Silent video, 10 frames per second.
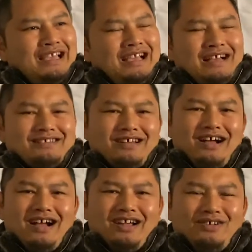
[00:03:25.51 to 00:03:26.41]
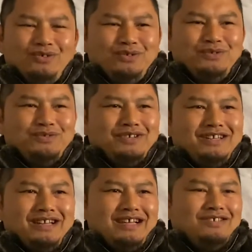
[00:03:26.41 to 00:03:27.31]
I was like, all right, cool. So
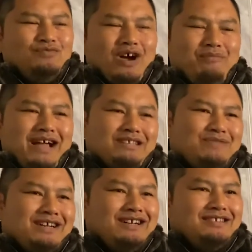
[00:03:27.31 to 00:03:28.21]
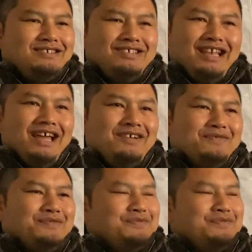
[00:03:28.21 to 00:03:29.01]
then I just walked back to my cousin. She left.